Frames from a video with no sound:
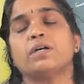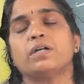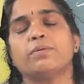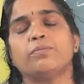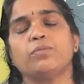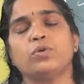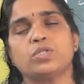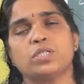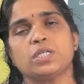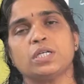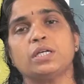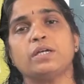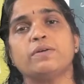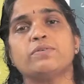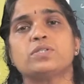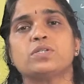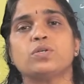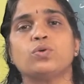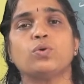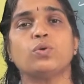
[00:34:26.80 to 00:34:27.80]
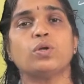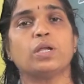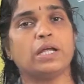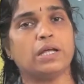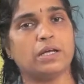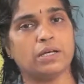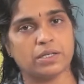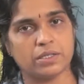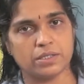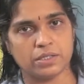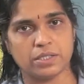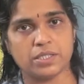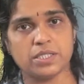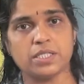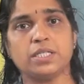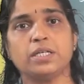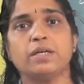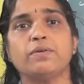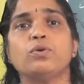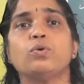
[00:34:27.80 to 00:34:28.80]
music gives you, is
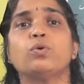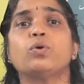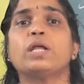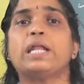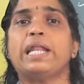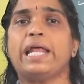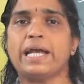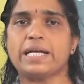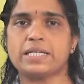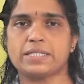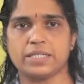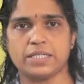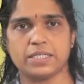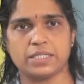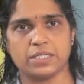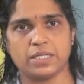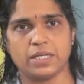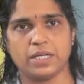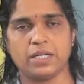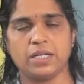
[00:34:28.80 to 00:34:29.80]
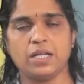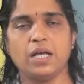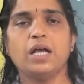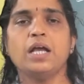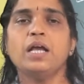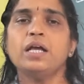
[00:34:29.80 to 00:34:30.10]
it give you relaxation?